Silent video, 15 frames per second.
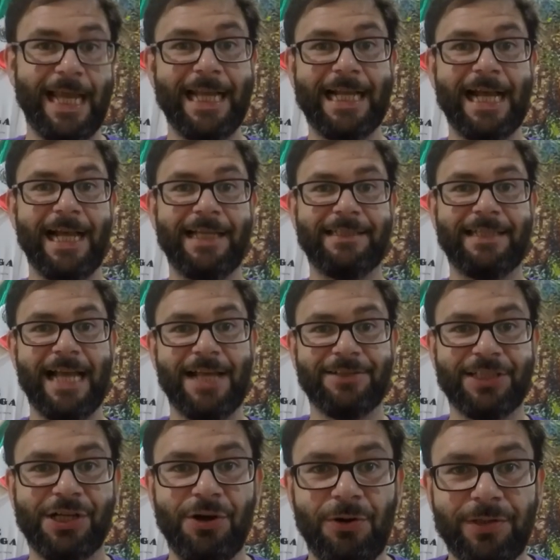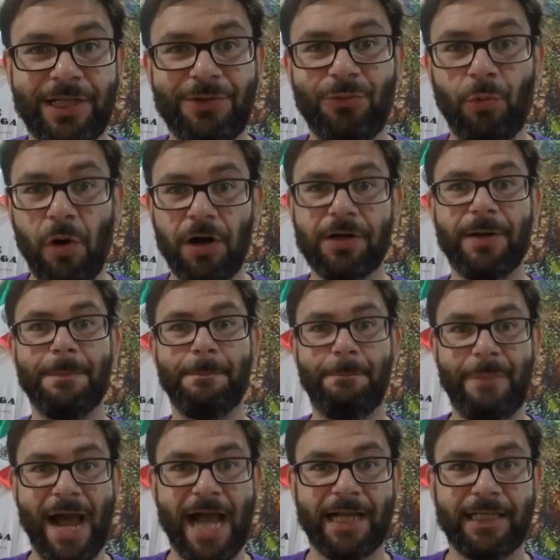Hey guys, how's it going? And welcome
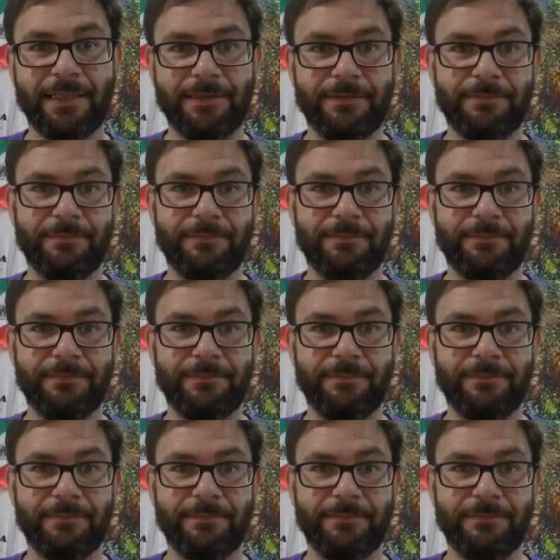back.